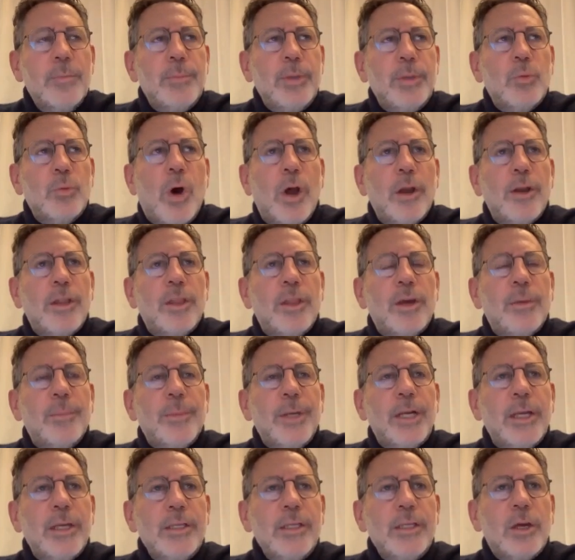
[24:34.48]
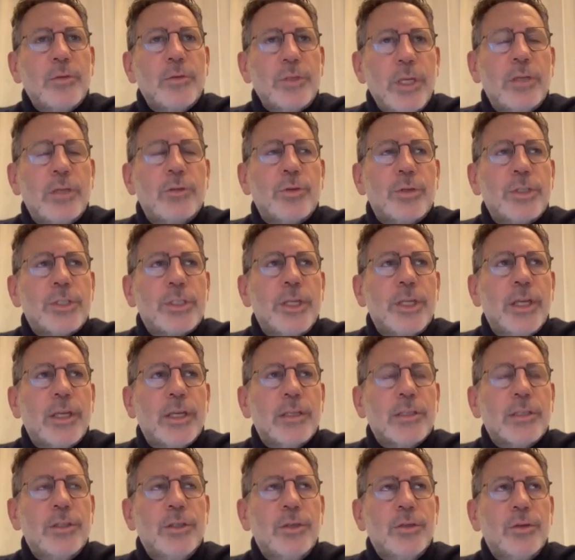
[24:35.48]
one of them? And it's
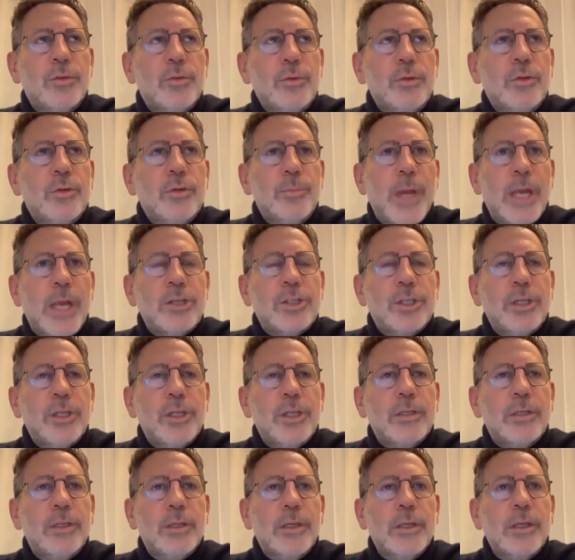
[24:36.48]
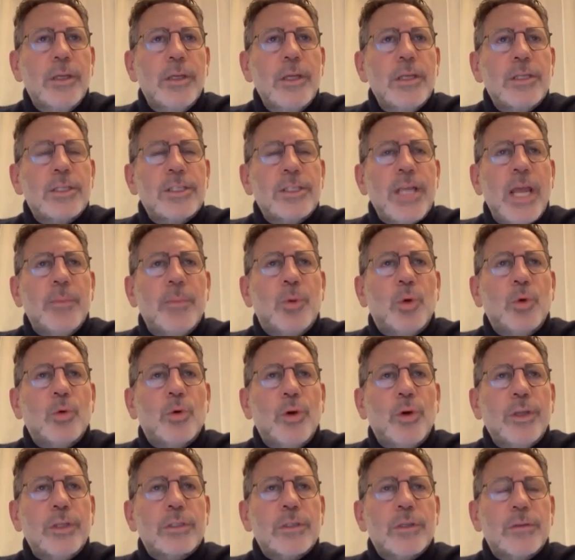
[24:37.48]
interesting as you mentioned
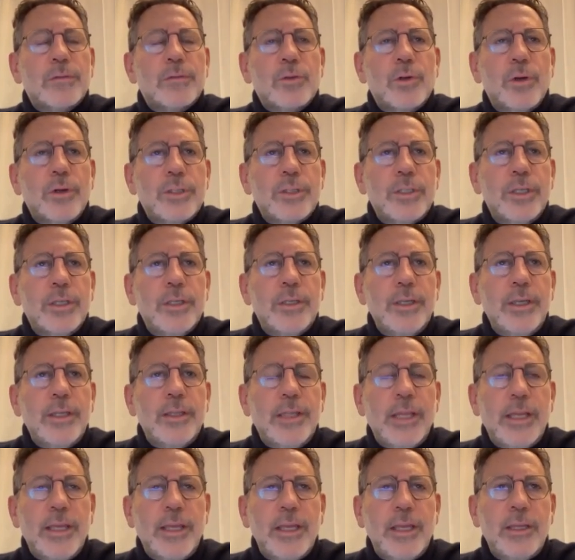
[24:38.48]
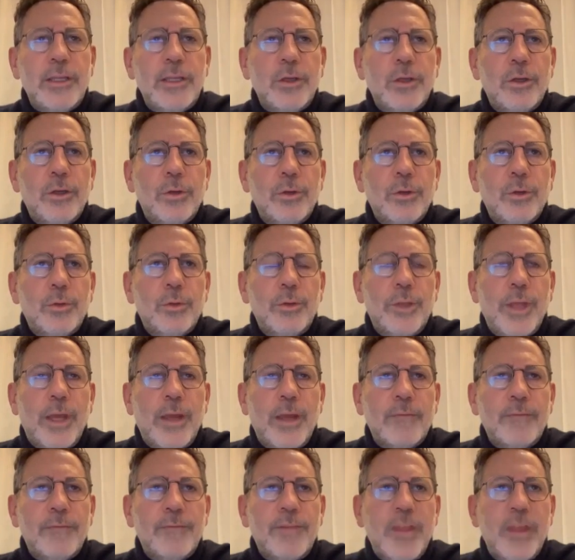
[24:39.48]
stablecoins, because of course in the EU
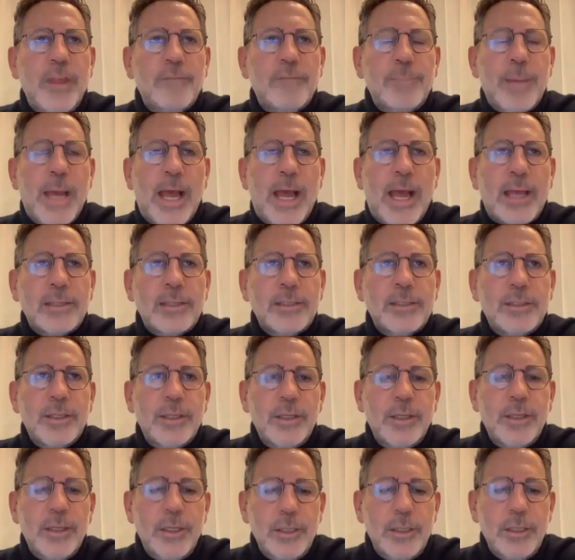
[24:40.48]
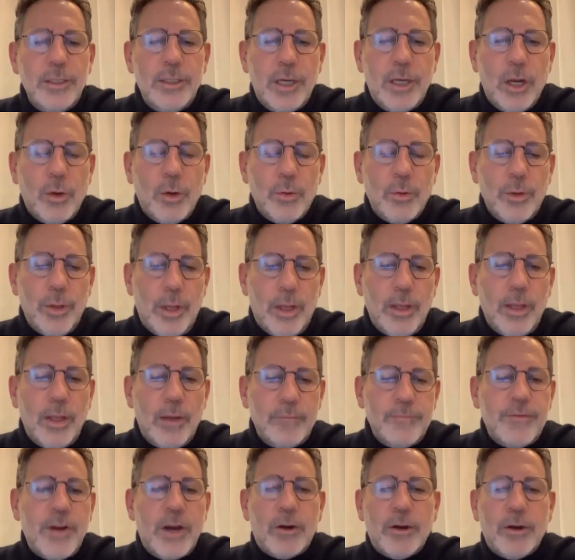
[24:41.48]
they've passed a
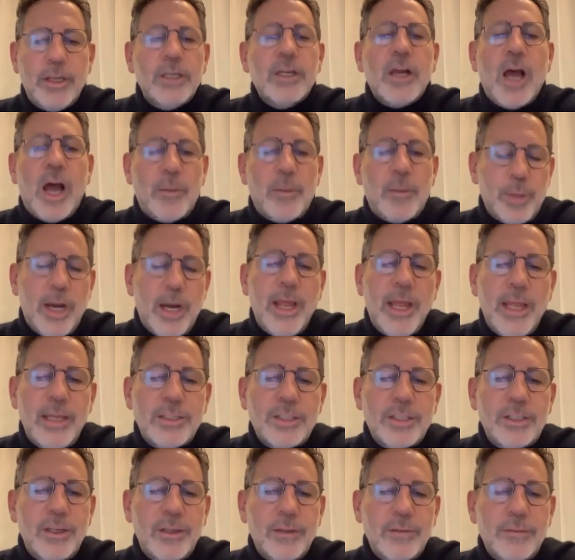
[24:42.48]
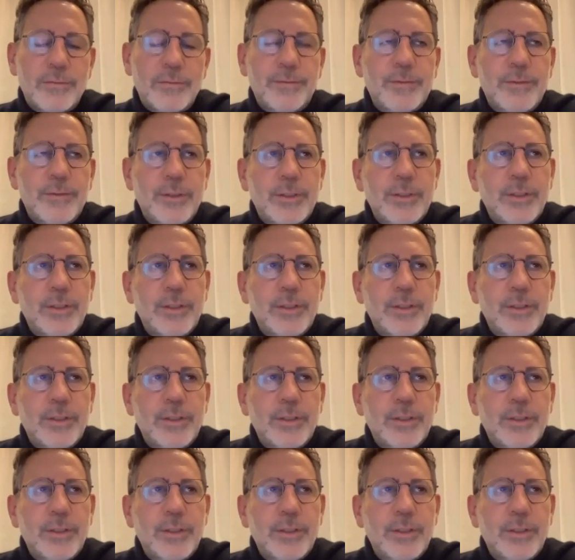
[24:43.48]
very comprehensive,